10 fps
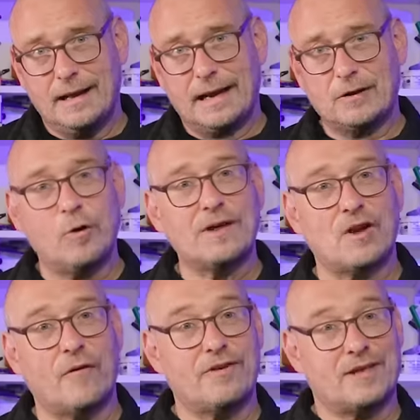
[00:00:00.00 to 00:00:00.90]
Now noise
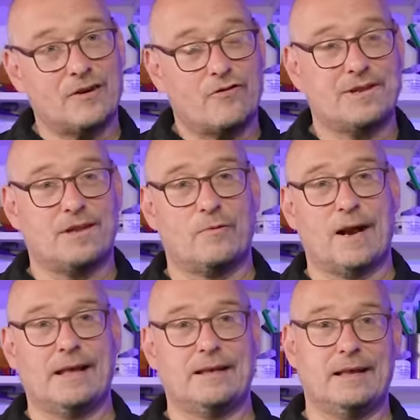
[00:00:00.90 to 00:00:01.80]
obviously increases
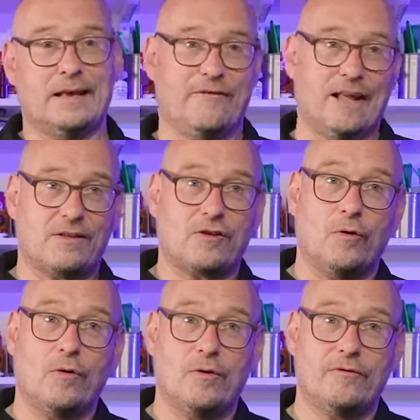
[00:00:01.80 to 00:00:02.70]
when the vents
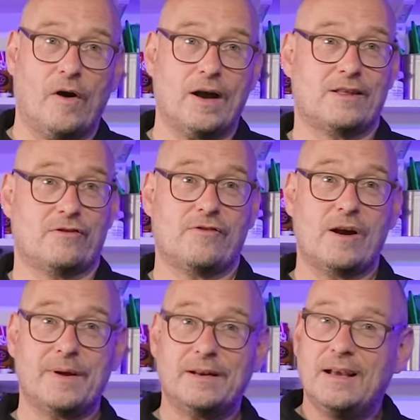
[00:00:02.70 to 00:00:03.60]
or visor are
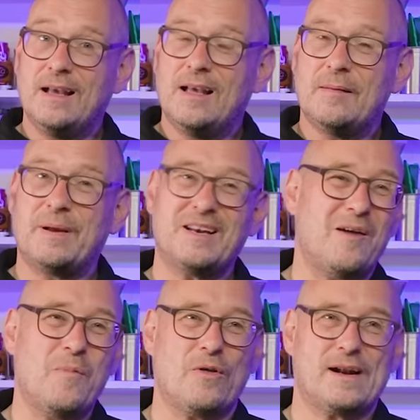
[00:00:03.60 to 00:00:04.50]
open, but
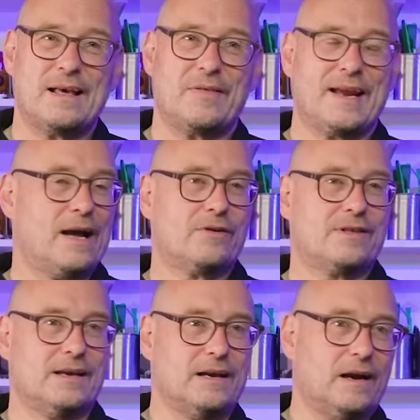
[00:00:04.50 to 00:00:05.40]
no more than anything
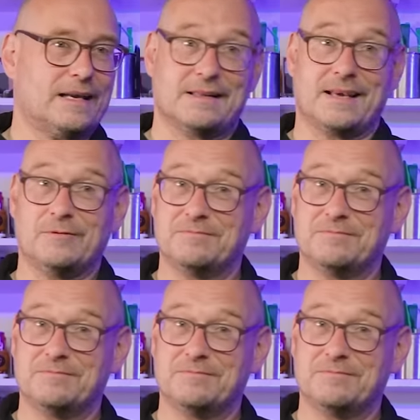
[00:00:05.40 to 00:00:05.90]
else uh, I can tell.